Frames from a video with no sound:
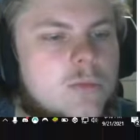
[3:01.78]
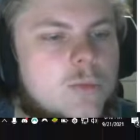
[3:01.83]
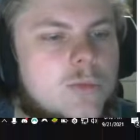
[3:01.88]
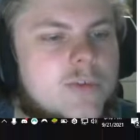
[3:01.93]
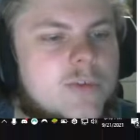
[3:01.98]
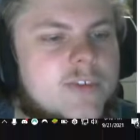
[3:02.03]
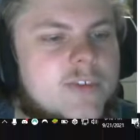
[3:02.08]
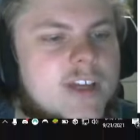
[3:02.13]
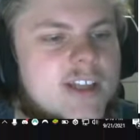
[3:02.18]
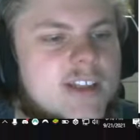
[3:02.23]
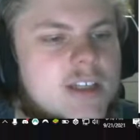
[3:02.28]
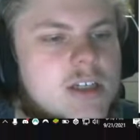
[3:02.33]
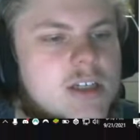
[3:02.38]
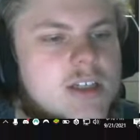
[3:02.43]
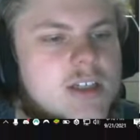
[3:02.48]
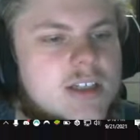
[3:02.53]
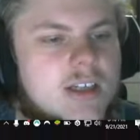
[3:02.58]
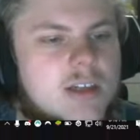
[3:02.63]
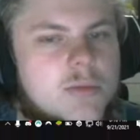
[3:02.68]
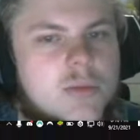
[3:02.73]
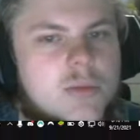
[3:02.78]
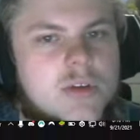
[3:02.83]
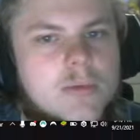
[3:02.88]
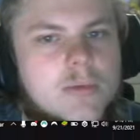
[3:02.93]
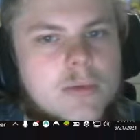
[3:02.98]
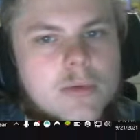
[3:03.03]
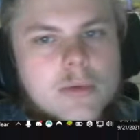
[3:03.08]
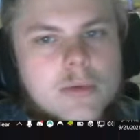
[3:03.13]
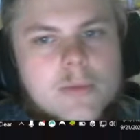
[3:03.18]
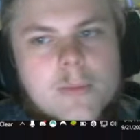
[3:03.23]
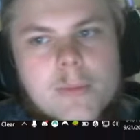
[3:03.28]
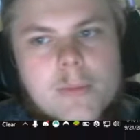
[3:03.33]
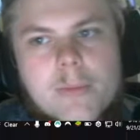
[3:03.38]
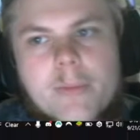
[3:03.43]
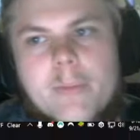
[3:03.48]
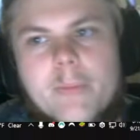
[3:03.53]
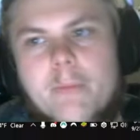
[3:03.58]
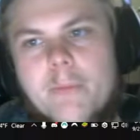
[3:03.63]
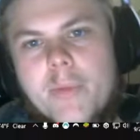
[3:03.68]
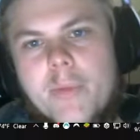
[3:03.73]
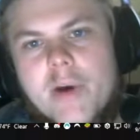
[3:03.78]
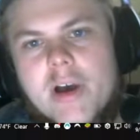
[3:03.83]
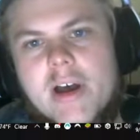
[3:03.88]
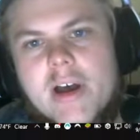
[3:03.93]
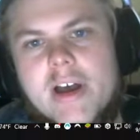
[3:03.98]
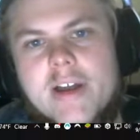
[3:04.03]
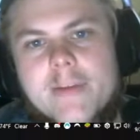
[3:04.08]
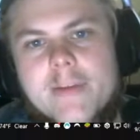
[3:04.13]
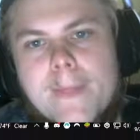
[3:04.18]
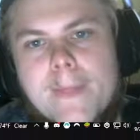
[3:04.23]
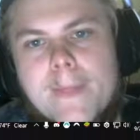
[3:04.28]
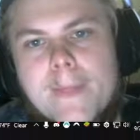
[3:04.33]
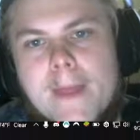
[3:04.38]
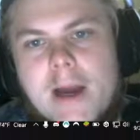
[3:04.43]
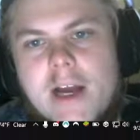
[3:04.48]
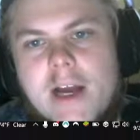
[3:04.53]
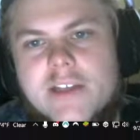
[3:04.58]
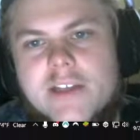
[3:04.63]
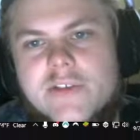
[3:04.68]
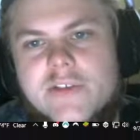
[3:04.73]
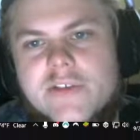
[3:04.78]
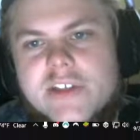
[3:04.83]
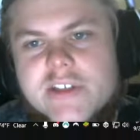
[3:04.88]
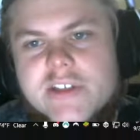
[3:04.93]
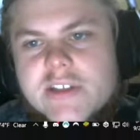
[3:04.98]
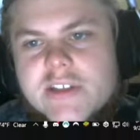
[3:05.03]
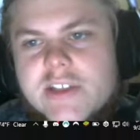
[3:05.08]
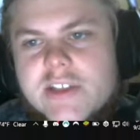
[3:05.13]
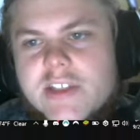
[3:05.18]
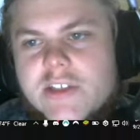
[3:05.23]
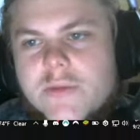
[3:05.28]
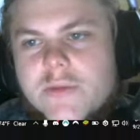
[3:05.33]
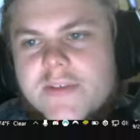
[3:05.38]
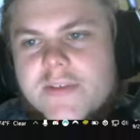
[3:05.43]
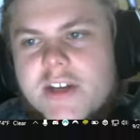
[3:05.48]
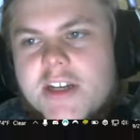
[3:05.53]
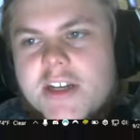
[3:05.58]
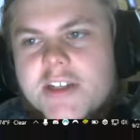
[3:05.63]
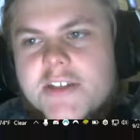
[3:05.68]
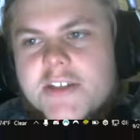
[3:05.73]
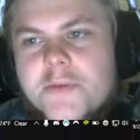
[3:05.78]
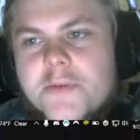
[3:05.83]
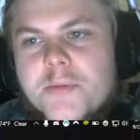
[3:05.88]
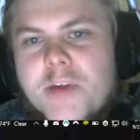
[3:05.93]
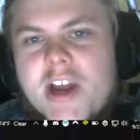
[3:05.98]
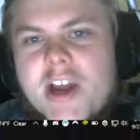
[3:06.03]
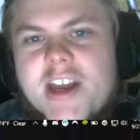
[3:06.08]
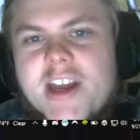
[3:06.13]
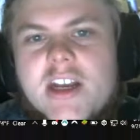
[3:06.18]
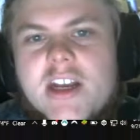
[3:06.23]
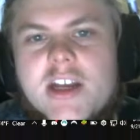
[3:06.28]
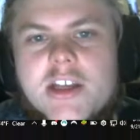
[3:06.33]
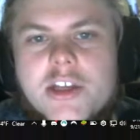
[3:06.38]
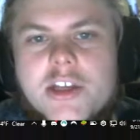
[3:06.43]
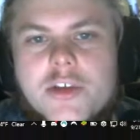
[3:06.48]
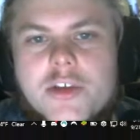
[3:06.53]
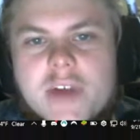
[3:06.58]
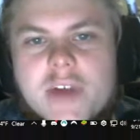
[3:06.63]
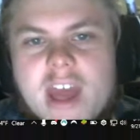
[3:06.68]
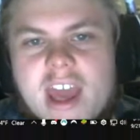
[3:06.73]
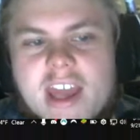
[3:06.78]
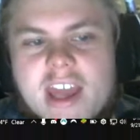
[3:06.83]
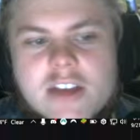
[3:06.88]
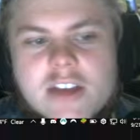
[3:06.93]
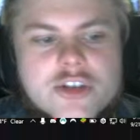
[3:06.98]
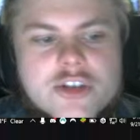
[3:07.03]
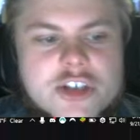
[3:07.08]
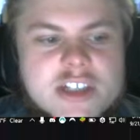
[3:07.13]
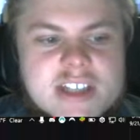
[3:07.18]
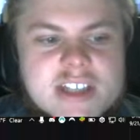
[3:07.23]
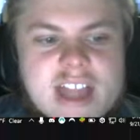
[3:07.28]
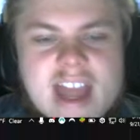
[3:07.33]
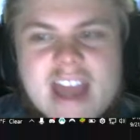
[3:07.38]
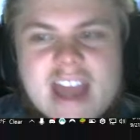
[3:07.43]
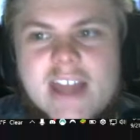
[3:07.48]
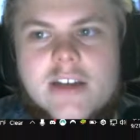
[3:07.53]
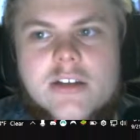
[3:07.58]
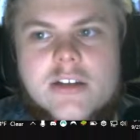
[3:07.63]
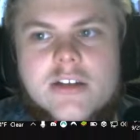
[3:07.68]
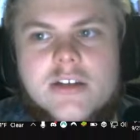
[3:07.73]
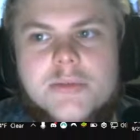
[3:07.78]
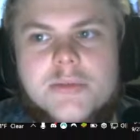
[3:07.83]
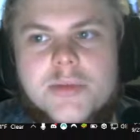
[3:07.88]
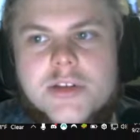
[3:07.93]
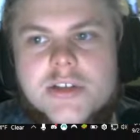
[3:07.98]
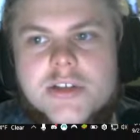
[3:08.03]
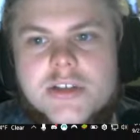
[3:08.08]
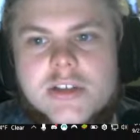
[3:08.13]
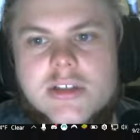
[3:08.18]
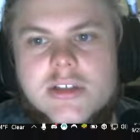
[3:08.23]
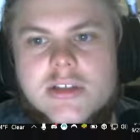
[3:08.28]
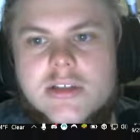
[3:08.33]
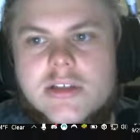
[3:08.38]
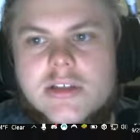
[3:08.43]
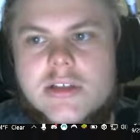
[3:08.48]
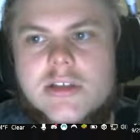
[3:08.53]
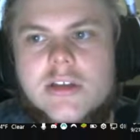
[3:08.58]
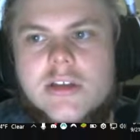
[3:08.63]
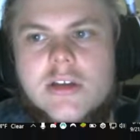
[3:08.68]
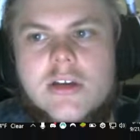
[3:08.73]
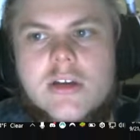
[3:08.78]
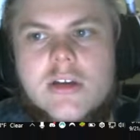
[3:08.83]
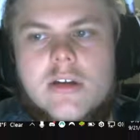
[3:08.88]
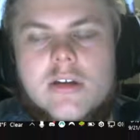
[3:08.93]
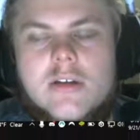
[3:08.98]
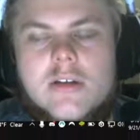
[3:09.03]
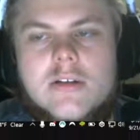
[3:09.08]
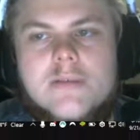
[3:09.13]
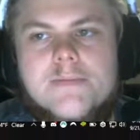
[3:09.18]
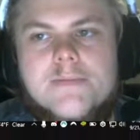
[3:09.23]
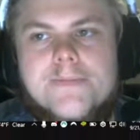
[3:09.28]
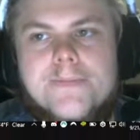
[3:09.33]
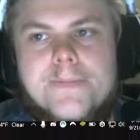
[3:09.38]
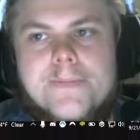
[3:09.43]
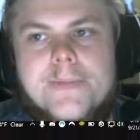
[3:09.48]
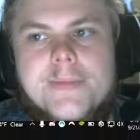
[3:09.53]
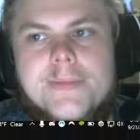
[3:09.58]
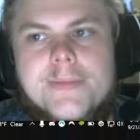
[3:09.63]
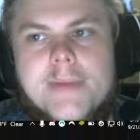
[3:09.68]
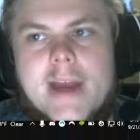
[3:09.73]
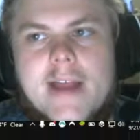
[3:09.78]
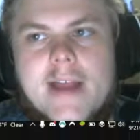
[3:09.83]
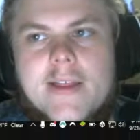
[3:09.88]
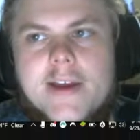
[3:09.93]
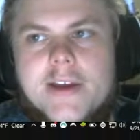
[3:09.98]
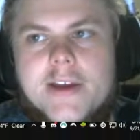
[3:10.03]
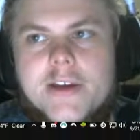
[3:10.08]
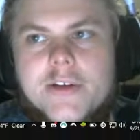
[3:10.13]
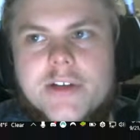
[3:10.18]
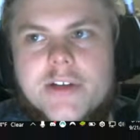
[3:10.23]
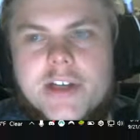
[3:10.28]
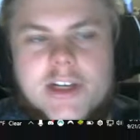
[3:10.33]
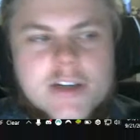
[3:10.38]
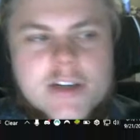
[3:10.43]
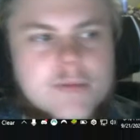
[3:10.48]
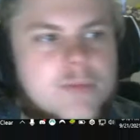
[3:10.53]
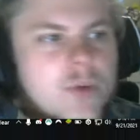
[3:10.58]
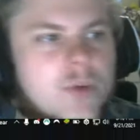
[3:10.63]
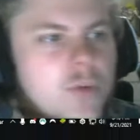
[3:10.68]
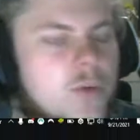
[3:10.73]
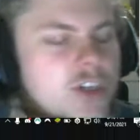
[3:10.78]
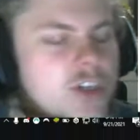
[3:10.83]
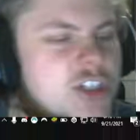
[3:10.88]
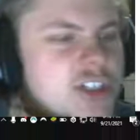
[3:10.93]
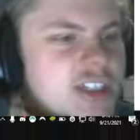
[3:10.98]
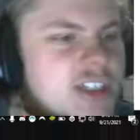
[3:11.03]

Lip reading: We've got these 8 people, but Hot Utils thinks we've got a different bracket. You can just add the person's ally code here, which is